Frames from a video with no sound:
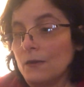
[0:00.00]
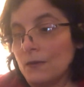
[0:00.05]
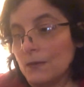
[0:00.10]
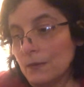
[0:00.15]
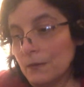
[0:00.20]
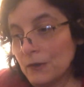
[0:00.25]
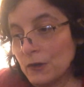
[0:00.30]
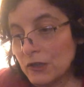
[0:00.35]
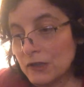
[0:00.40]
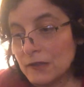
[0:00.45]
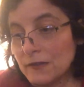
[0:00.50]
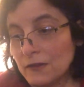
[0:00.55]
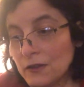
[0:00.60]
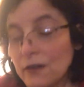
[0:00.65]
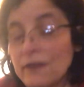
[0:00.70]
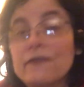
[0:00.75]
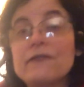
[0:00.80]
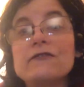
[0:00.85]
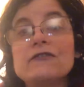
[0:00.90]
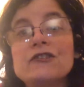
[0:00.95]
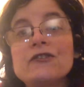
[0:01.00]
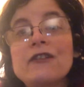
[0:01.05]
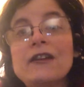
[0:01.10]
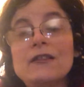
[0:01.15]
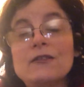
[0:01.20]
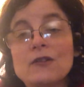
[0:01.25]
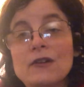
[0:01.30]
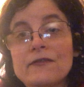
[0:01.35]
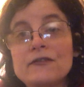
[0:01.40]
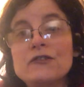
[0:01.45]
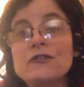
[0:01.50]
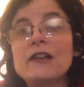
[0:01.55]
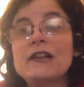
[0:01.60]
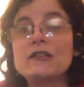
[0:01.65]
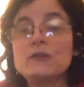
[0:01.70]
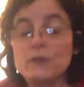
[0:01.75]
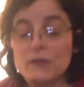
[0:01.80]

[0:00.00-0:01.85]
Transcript: because of the law of attraction,